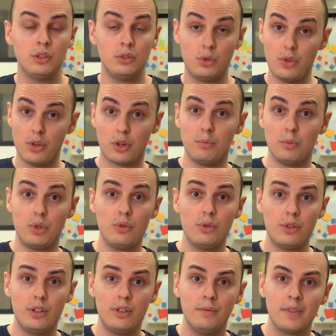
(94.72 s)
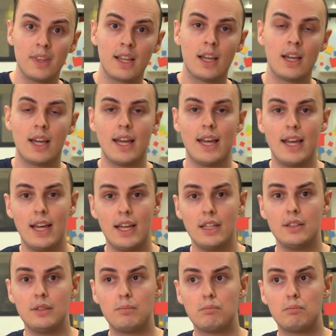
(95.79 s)
to the computer
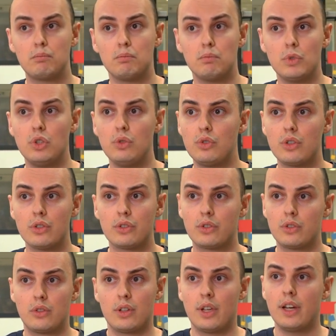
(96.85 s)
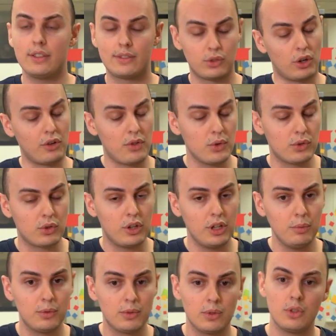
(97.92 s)
and you just start the
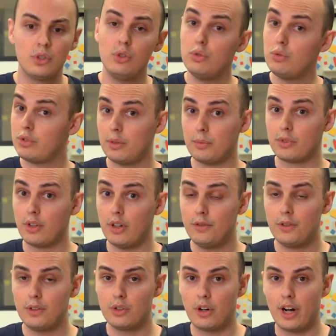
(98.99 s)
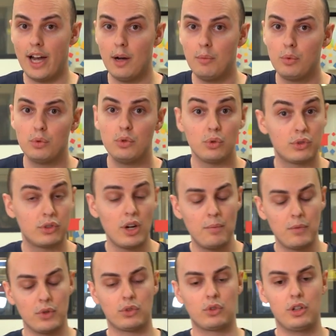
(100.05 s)
script, you do some stuff on your app, you
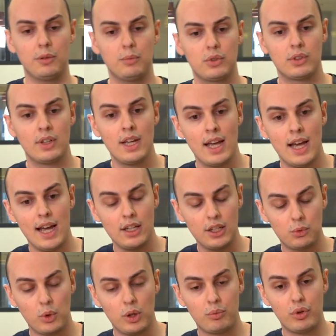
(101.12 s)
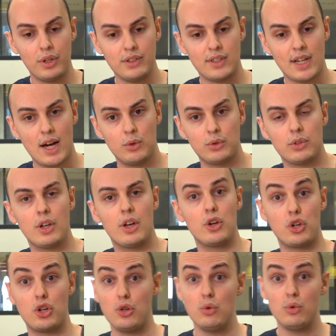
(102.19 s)
stop the script, and it will print out a
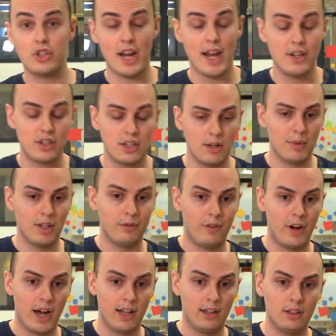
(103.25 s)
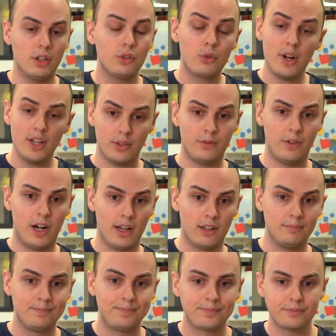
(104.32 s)
huge HTML file, a trace
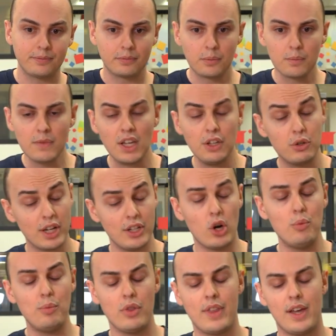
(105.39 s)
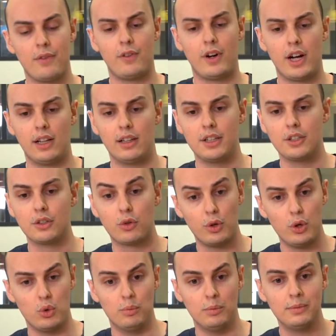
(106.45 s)
file. You can open that file in
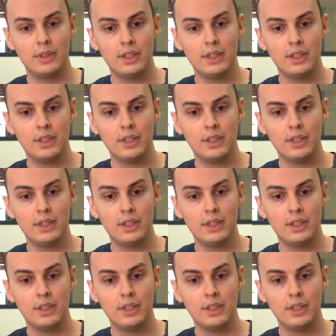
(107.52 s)
Chrome.